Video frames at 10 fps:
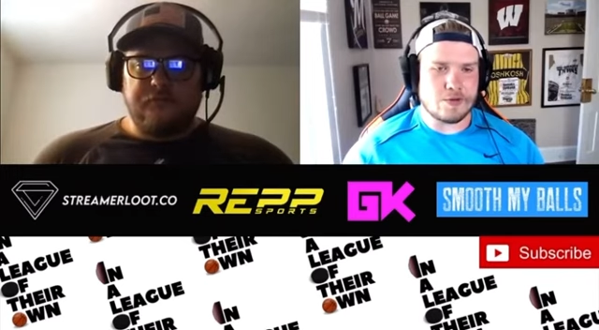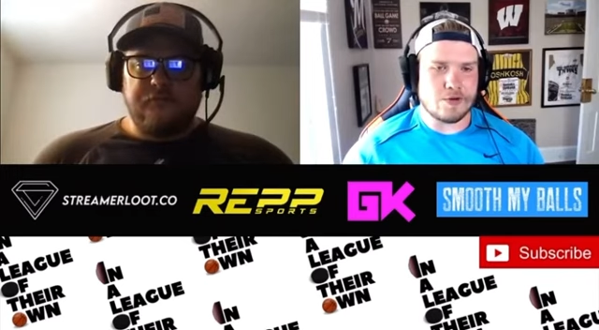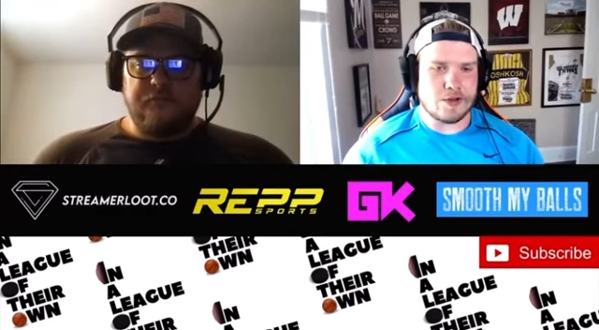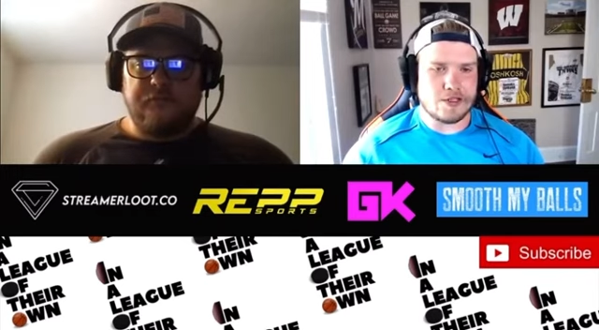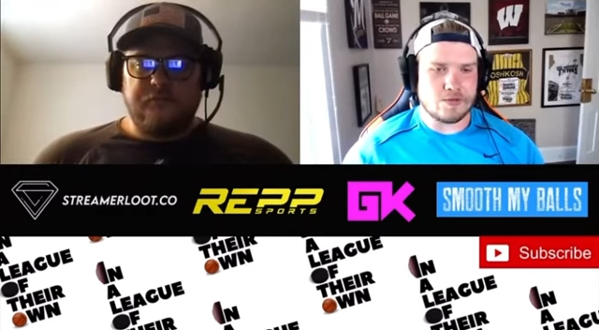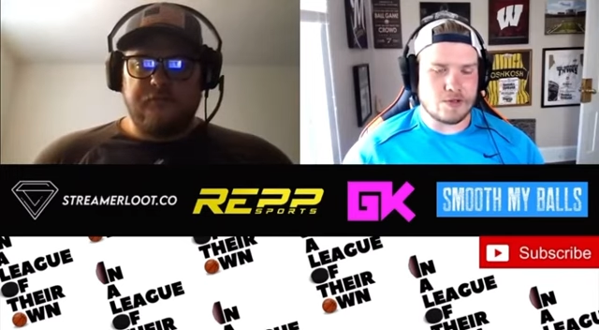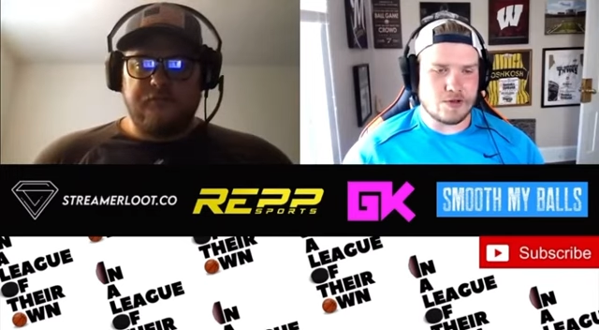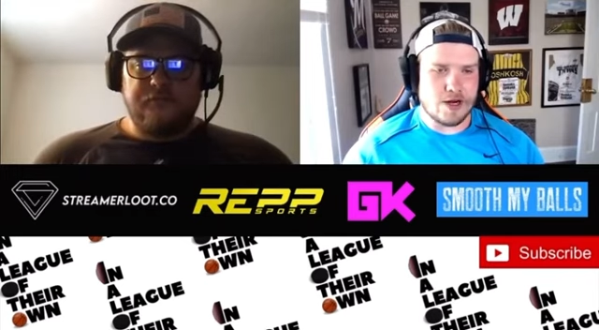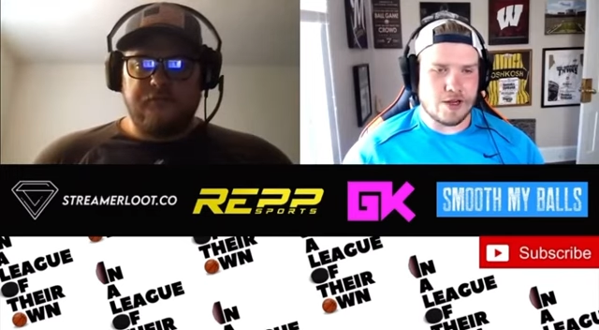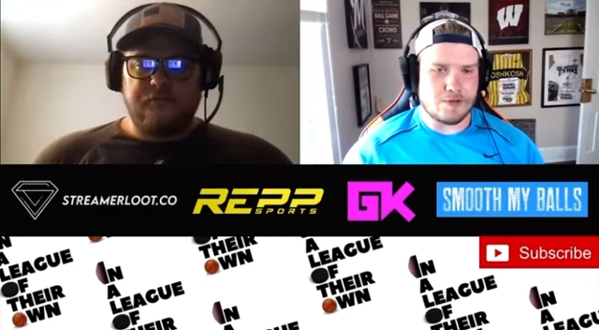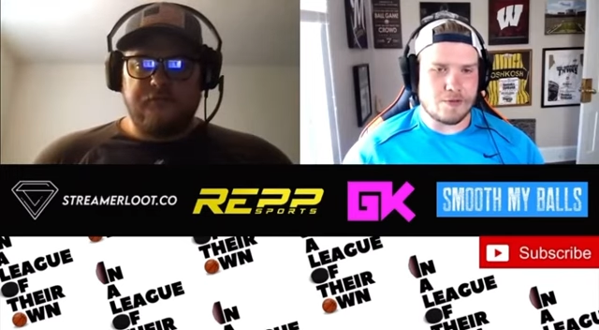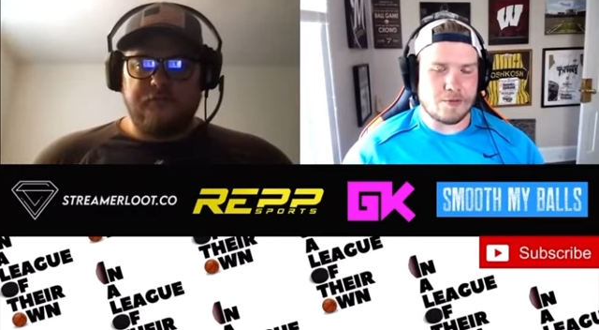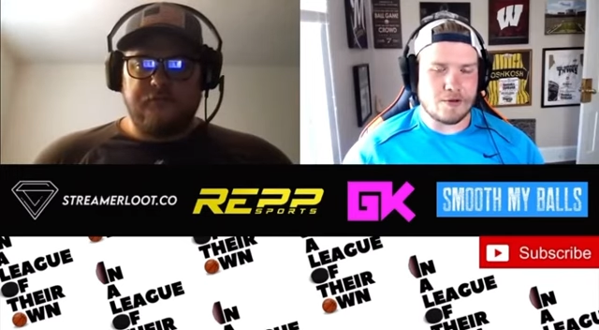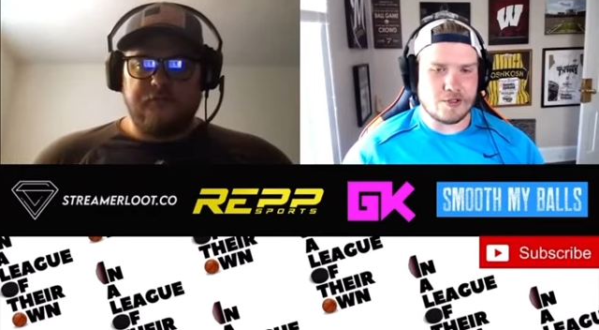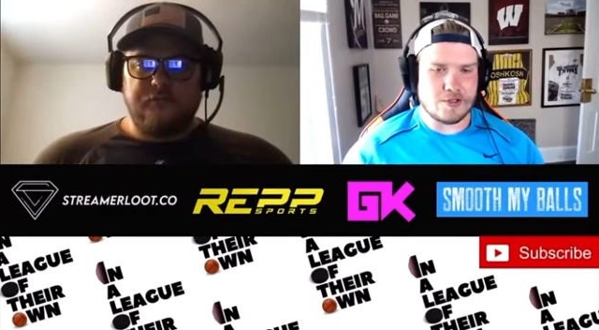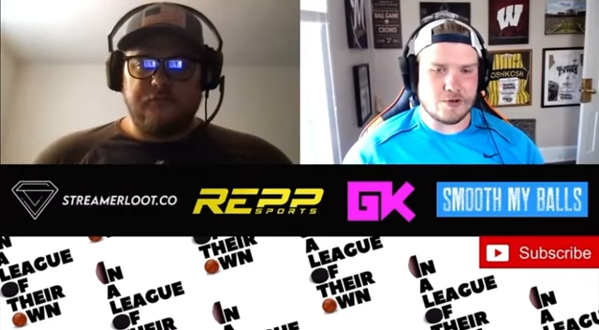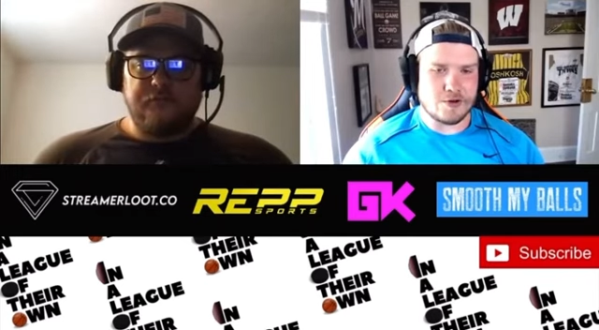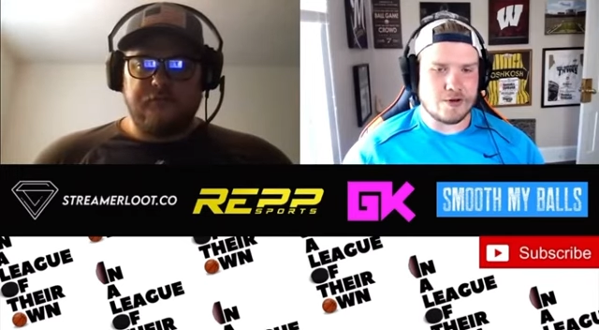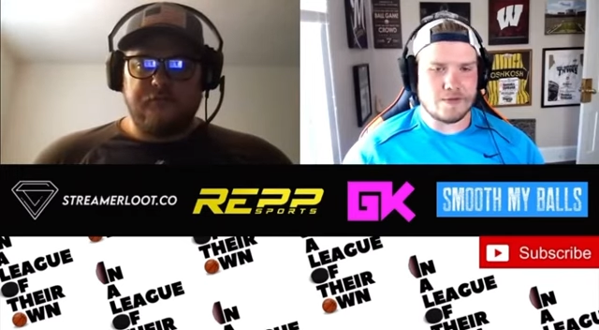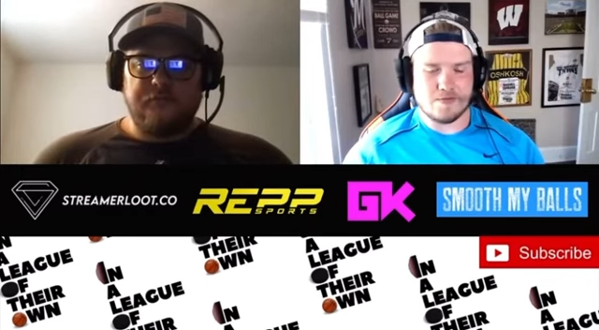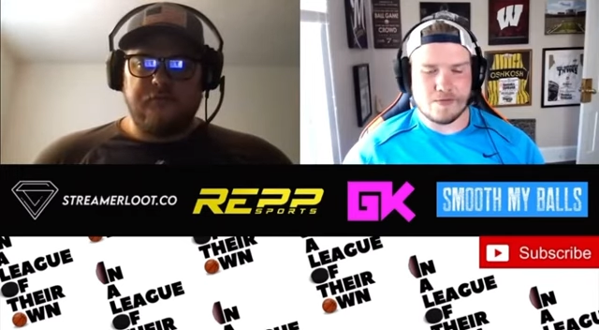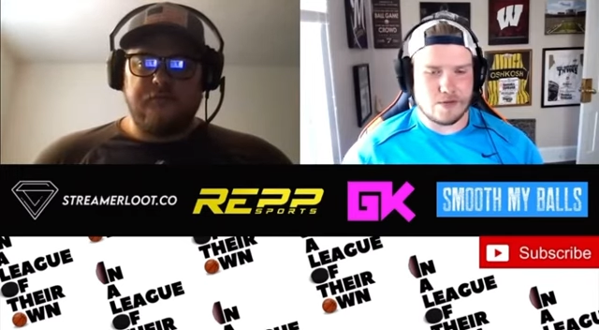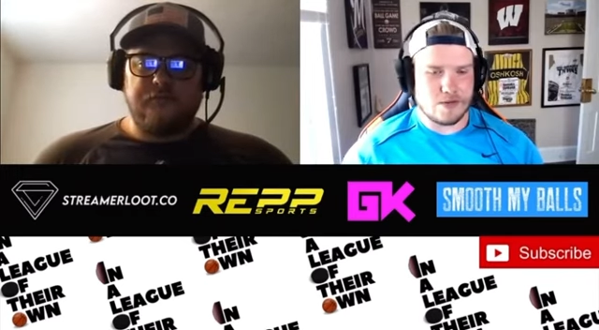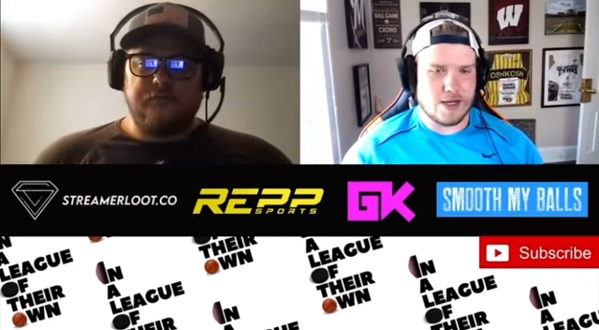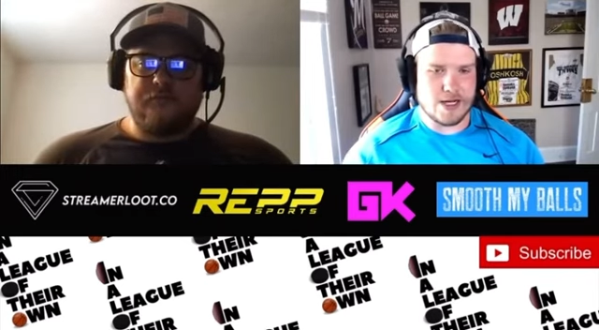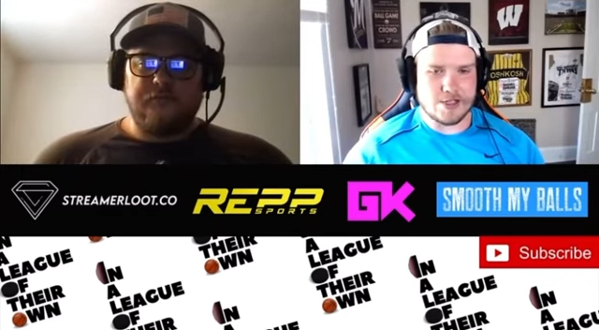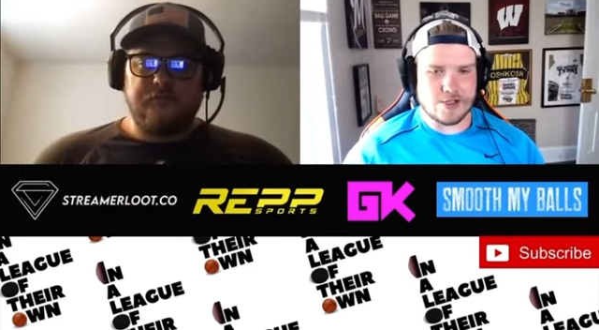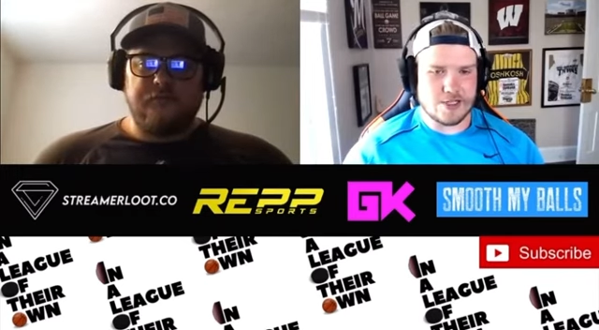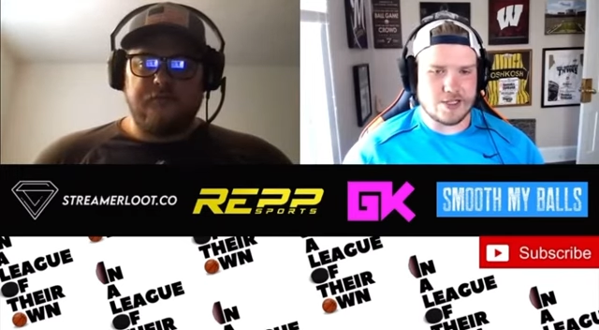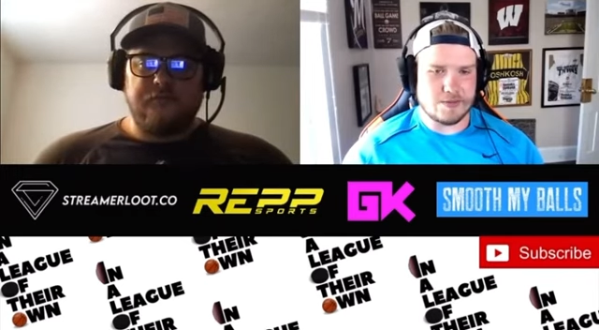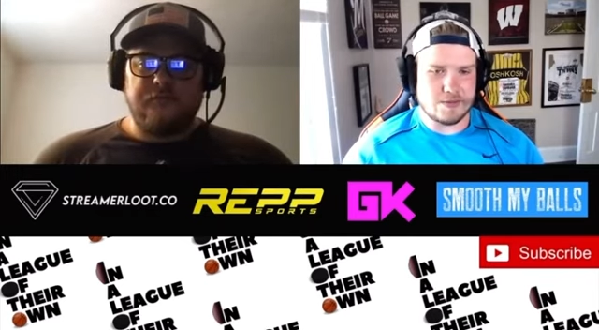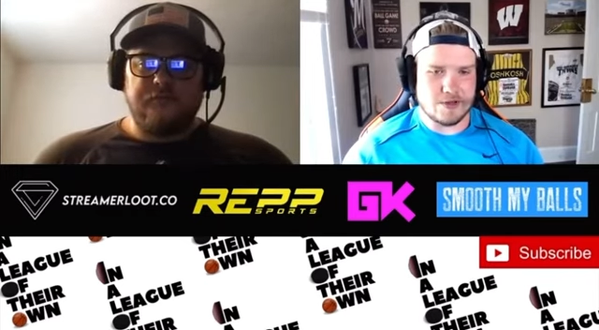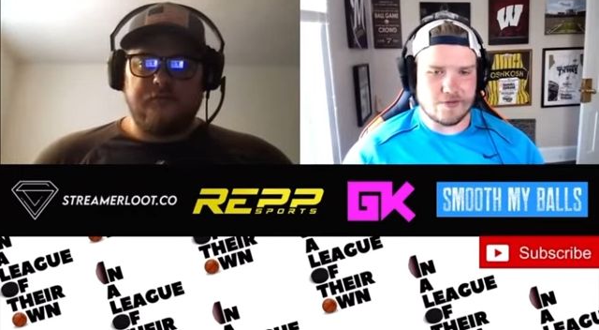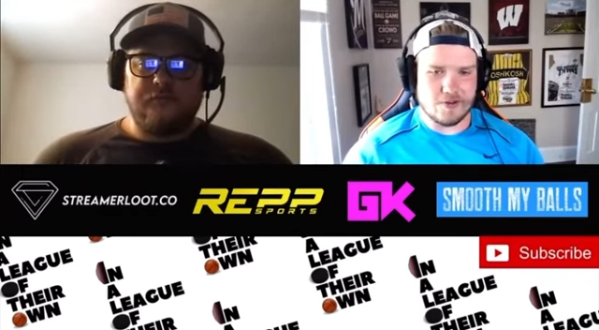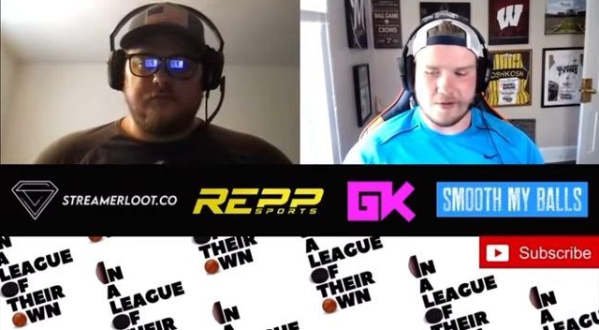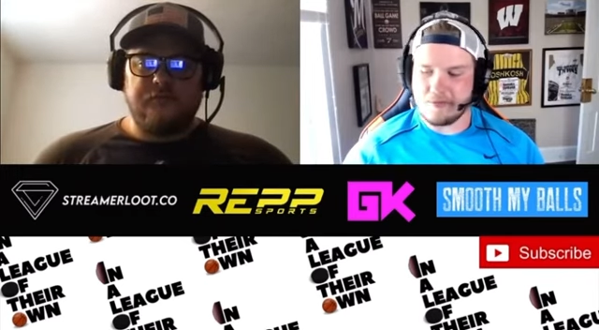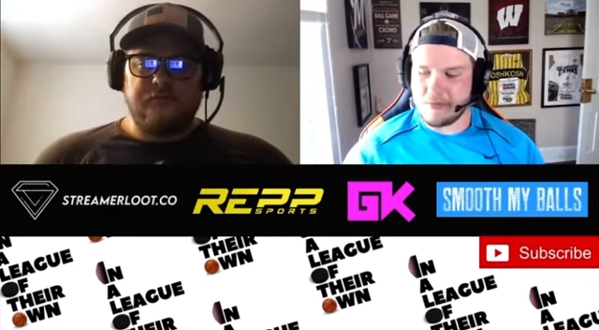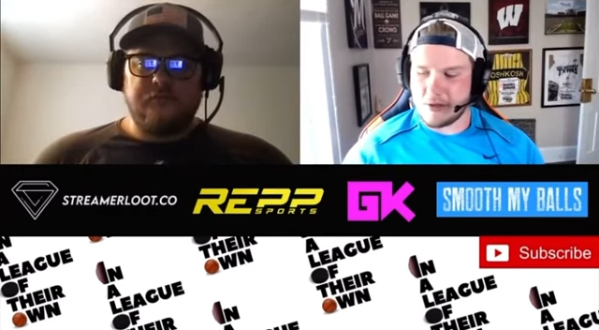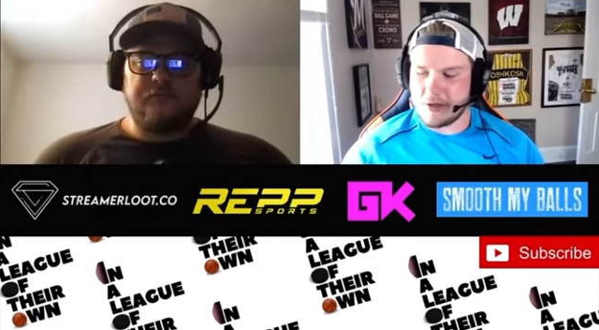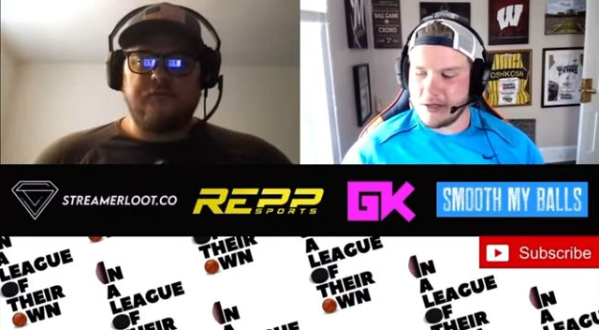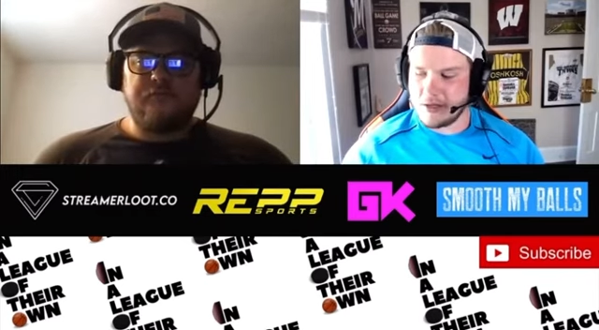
Speaker 1: threes when you're not a three point shooter, you got to try something different. But